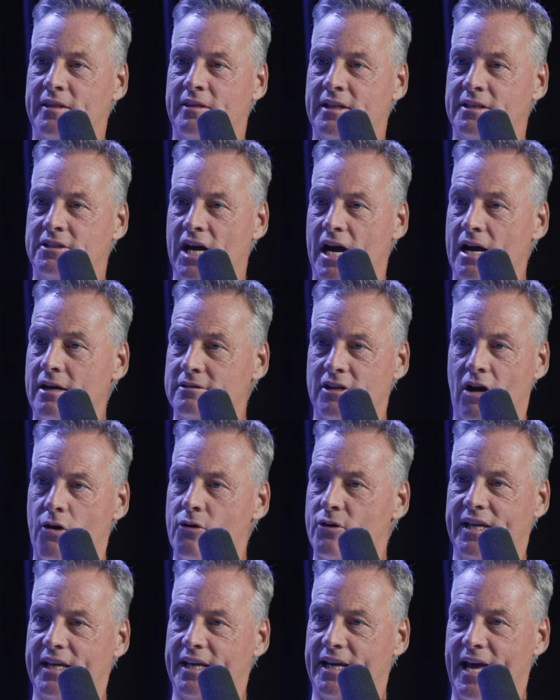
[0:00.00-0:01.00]
The child's
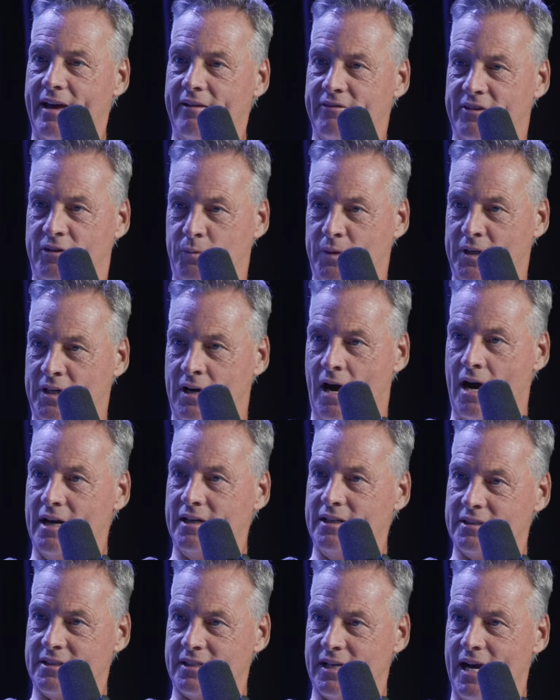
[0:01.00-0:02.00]
already in heaven. When mm-hmm.
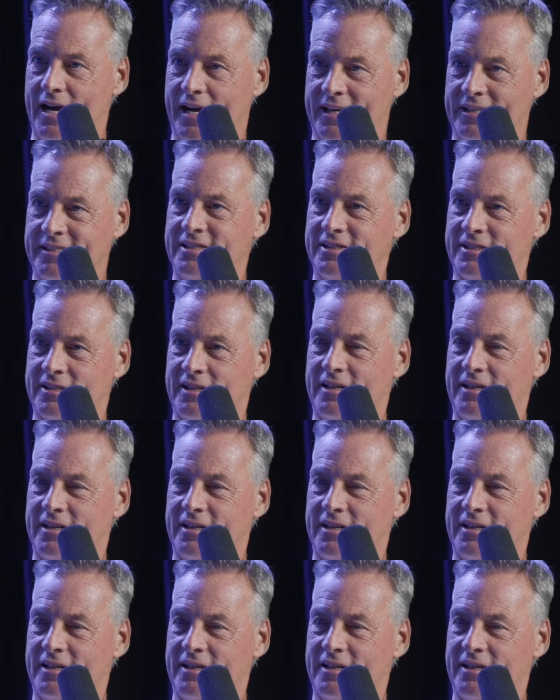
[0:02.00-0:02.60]
God decides